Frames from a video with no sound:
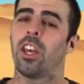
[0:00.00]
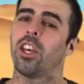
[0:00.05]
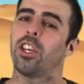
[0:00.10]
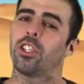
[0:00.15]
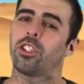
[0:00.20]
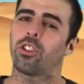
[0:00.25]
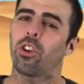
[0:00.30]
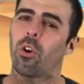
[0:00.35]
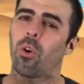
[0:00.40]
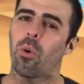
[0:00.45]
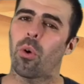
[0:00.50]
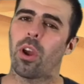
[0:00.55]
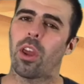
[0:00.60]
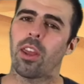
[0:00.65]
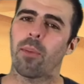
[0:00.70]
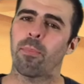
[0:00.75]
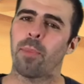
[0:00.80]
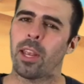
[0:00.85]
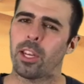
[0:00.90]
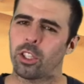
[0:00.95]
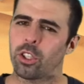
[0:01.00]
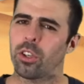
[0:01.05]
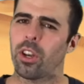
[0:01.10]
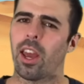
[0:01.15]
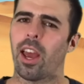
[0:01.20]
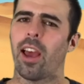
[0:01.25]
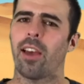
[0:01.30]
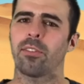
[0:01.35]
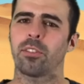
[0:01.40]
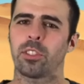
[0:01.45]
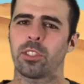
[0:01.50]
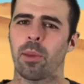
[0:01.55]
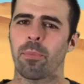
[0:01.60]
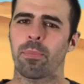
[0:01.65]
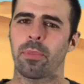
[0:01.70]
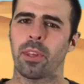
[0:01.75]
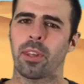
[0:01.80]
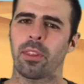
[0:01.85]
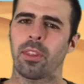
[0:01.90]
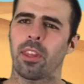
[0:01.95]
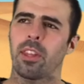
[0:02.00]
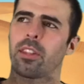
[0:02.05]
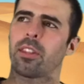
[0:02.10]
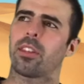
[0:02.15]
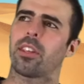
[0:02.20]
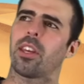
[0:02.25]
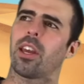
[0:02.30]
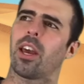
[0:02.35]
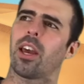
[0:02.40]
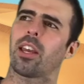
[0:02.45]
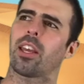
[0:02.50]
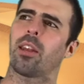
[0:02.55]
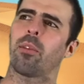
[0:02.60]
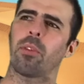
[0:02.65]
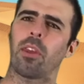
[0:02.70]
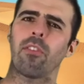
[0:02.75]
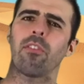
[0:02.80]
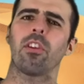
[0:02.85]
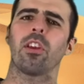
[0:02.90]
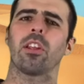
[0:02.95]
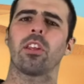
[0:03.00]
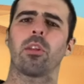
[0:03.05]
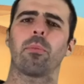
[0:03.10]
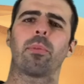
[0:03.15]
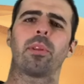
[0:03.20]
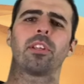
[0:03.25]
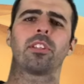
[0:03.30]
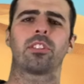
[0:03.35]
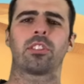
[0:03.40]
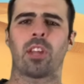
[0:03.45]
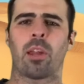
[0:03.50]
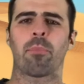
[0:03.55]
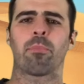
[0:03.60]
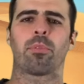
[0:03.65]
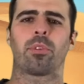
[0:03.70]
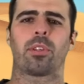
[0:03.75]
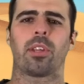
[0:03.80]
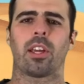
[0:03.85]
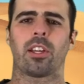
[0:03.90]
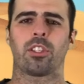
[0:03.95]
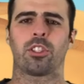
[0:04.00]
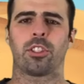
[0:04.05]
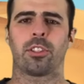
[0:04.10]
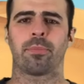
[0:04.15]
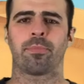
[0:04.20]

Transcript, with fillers: So make sure to have something that uh, can give you a little bit of sun protection.